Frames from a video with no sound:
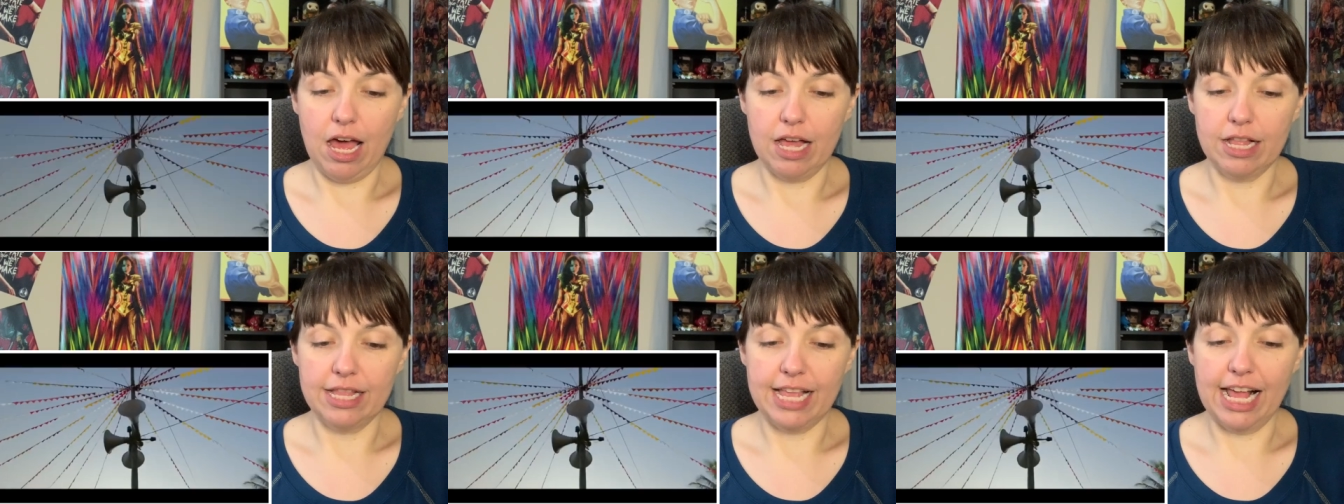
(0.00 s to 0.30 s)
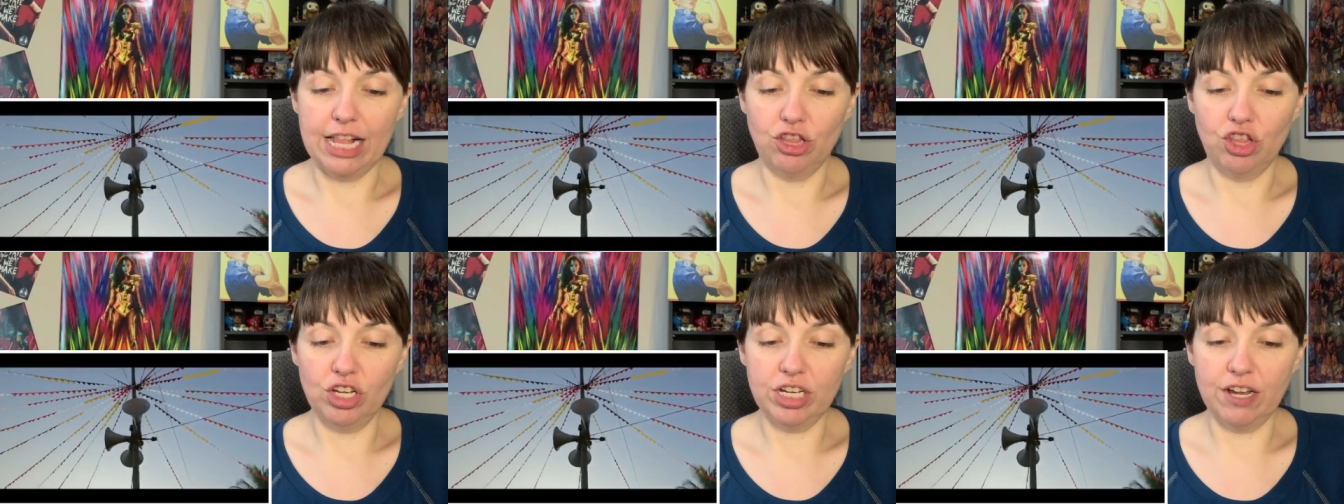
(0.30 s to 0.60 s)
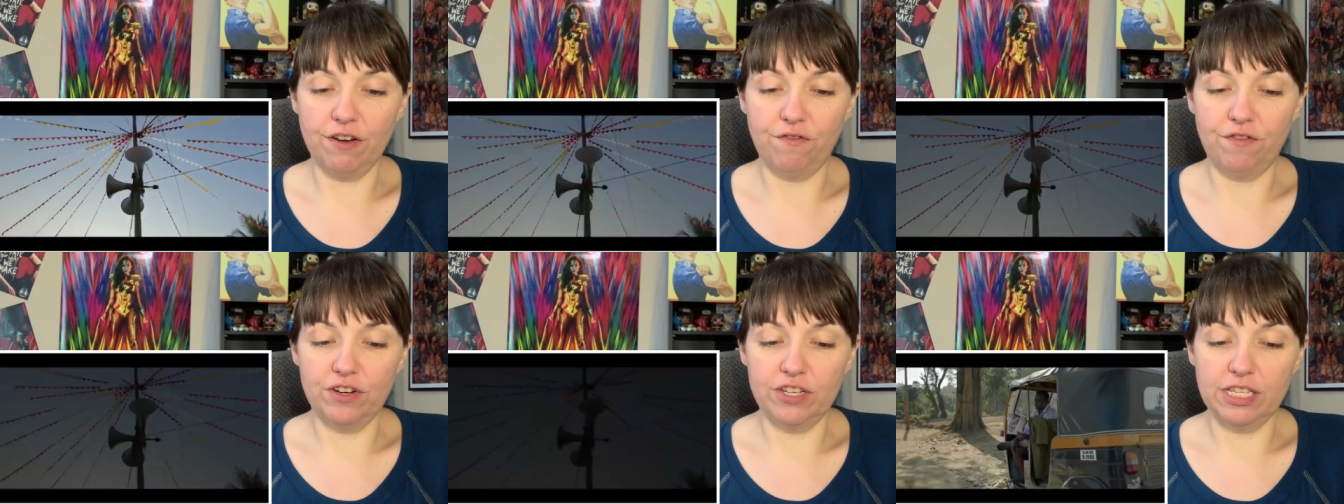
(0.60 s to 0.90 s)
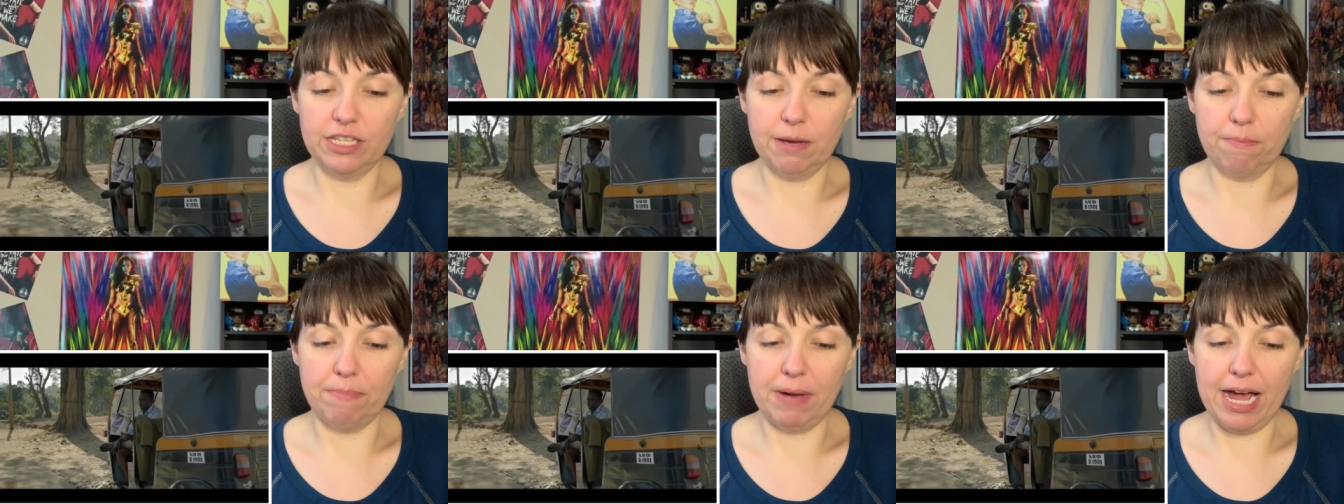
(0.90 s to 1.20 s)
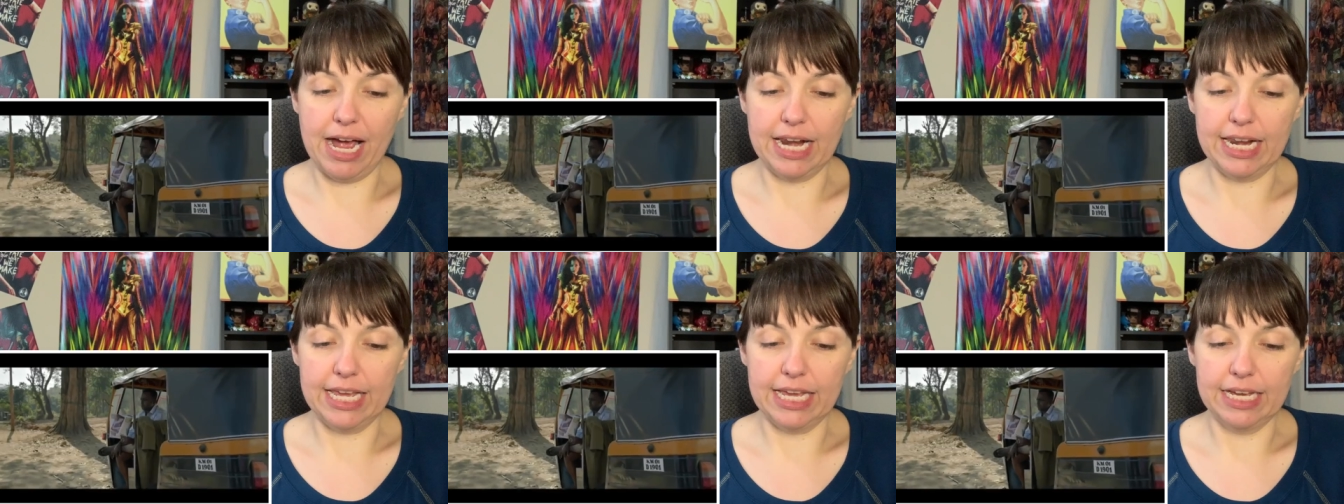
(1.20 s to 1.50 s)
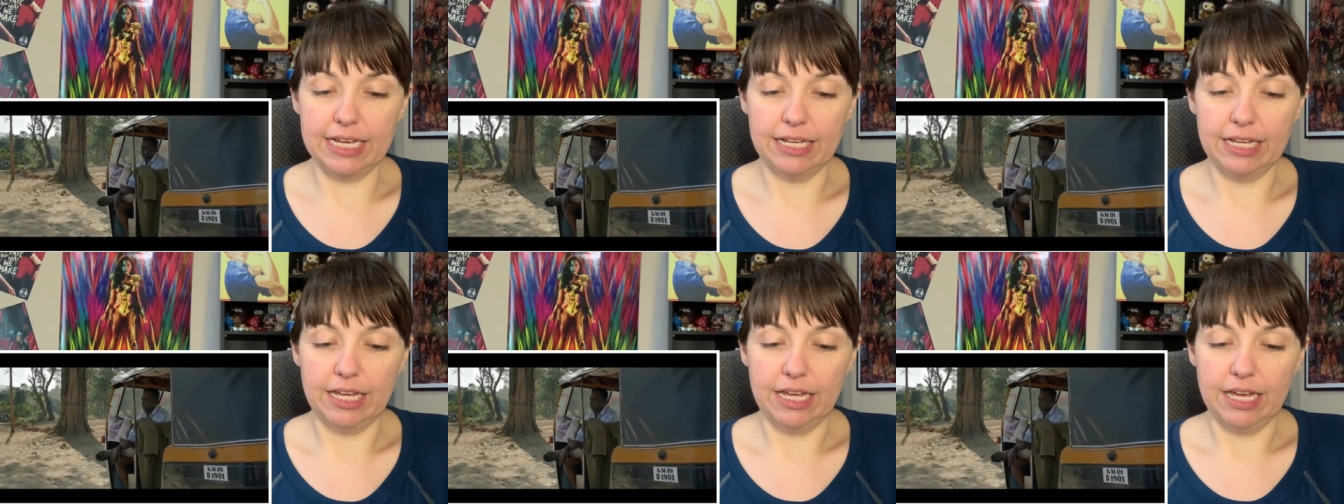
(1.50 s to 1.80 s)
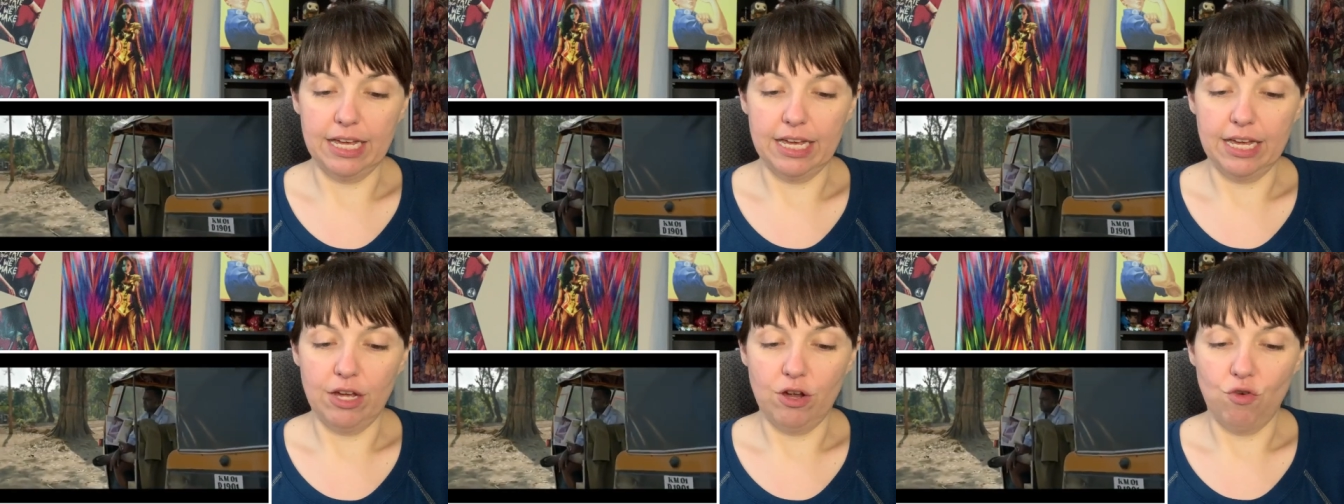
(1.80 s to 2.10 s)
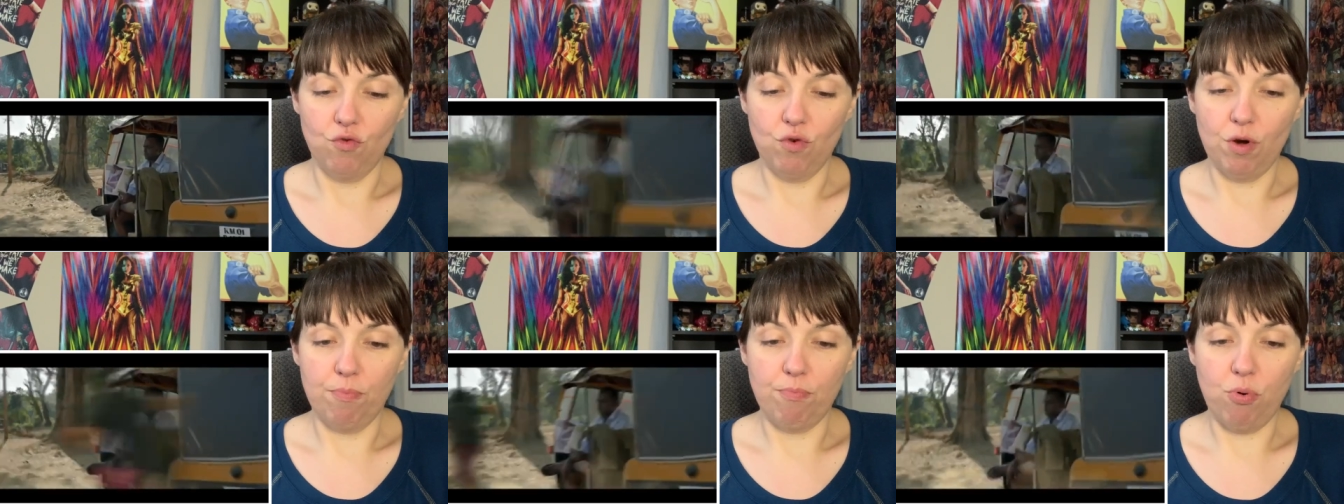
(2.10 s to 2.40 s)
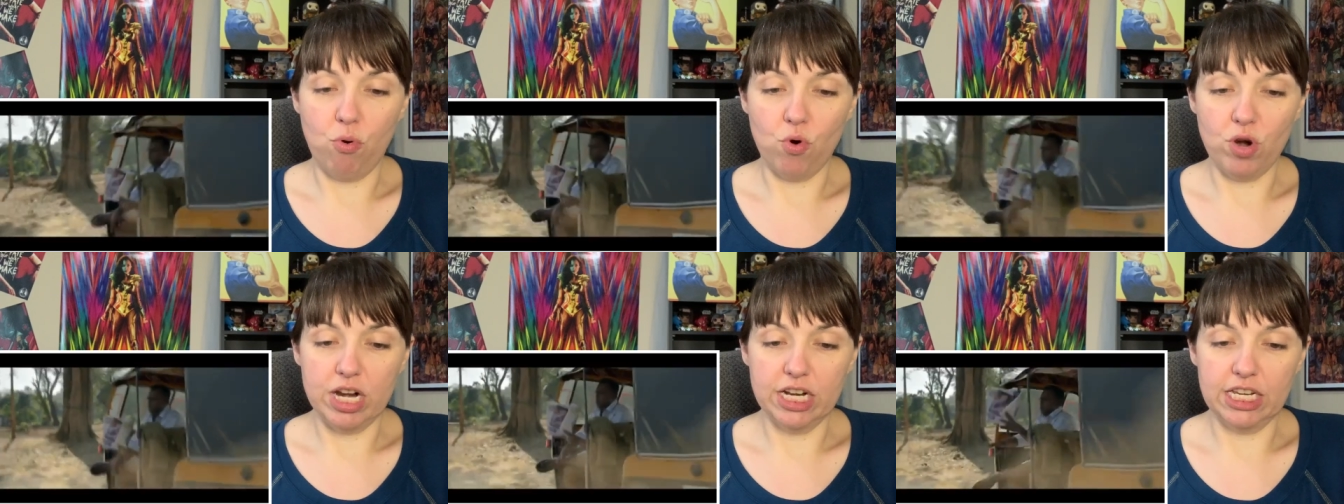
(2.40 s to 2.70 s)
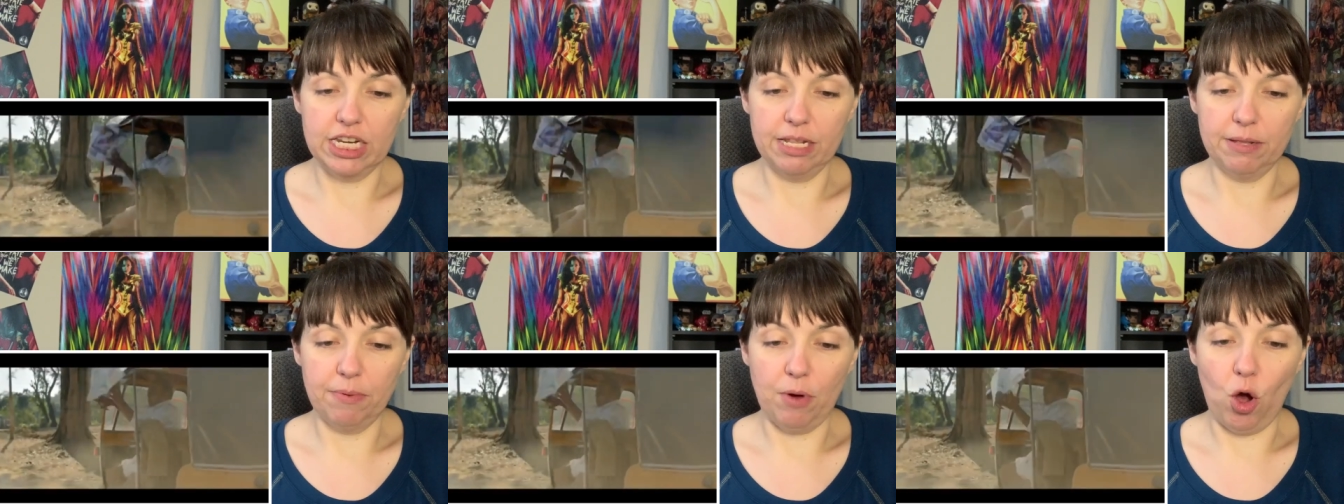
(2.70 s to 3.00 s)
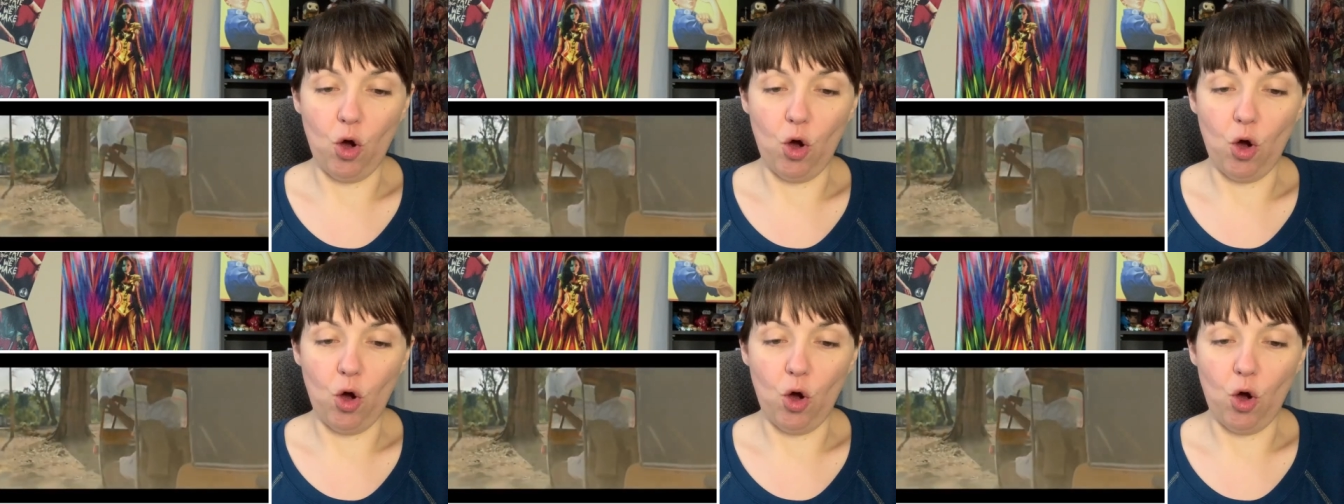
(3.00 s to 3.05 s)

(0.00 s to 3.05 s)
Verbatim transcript: They're looking for somebody. to